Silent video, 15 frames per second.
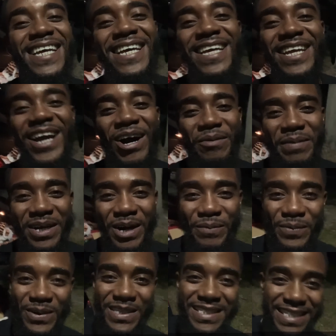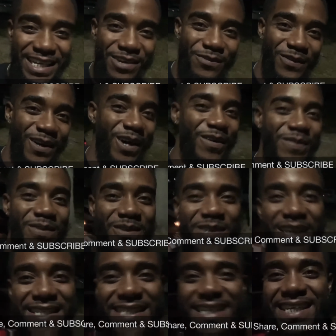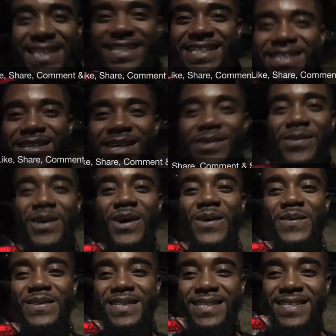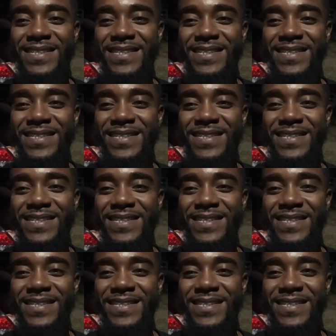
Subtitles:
Yo, big up on yourself. We love you. That's it. We out.